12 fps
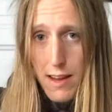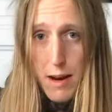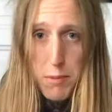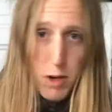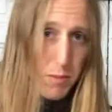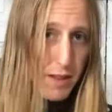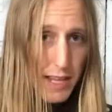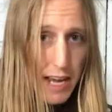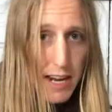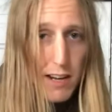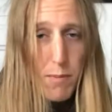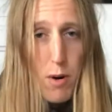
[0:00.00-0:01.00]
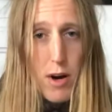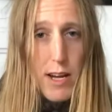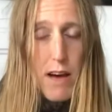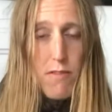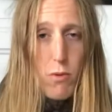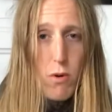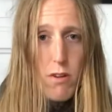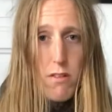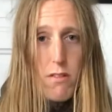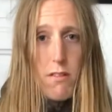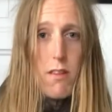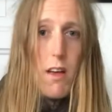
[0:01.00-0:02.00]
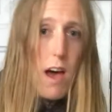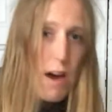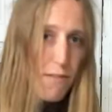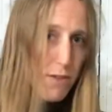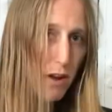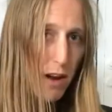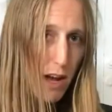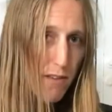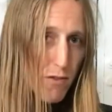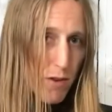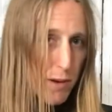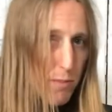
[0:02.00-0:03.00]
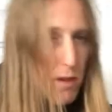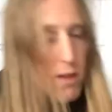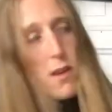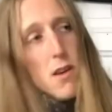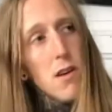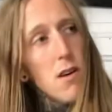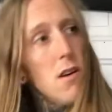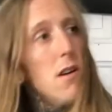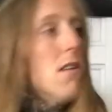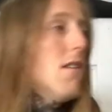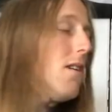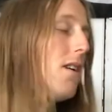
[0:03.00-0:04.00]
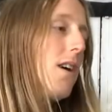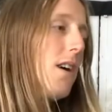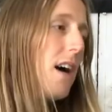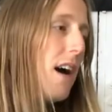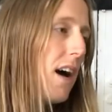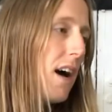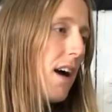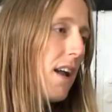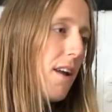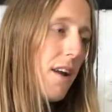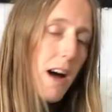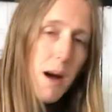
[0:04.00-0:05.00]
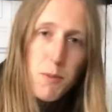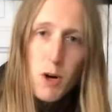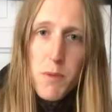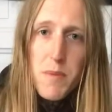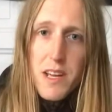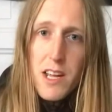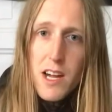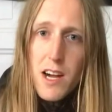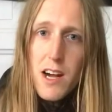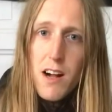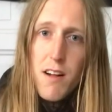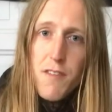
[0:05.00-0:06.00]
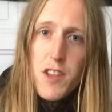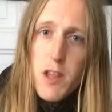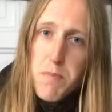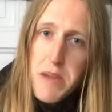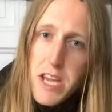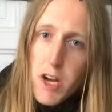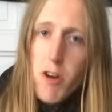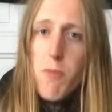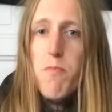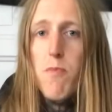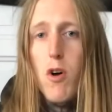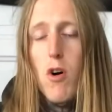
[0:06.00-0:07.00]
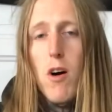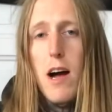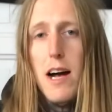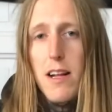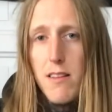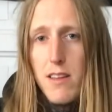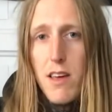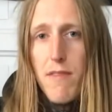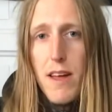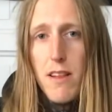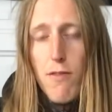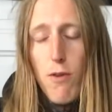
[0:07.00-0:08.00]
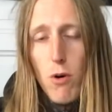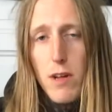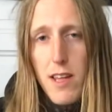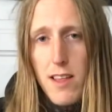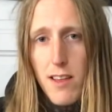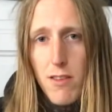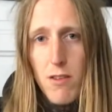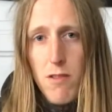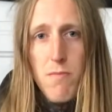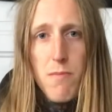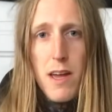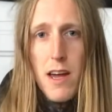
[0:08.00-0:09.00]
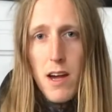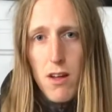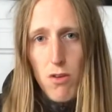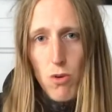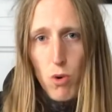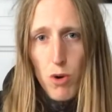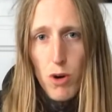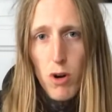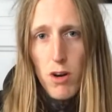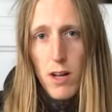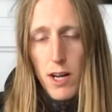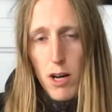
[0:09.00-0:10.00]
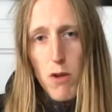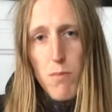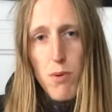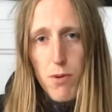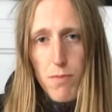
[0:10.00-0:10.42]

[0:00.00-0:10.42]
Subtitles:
And I'm gonna be skating the park afterwards, after the live stream. And I'm gonna be the speaker at the event Folk I Sentrum med Stord Rulleklubb